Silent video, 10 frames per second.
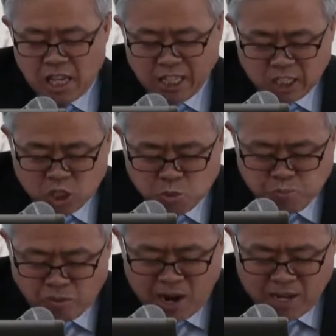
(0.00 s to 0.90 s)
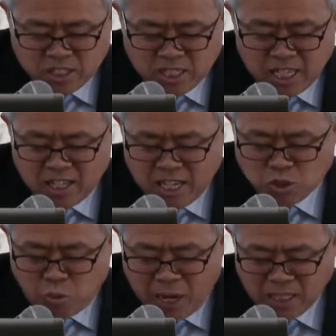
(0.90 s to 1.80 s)
expressed in
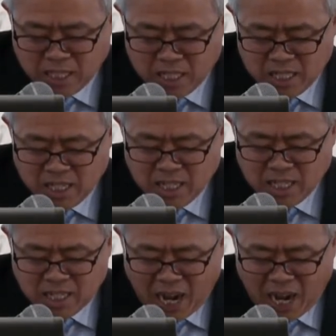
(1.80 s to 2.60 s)
his what?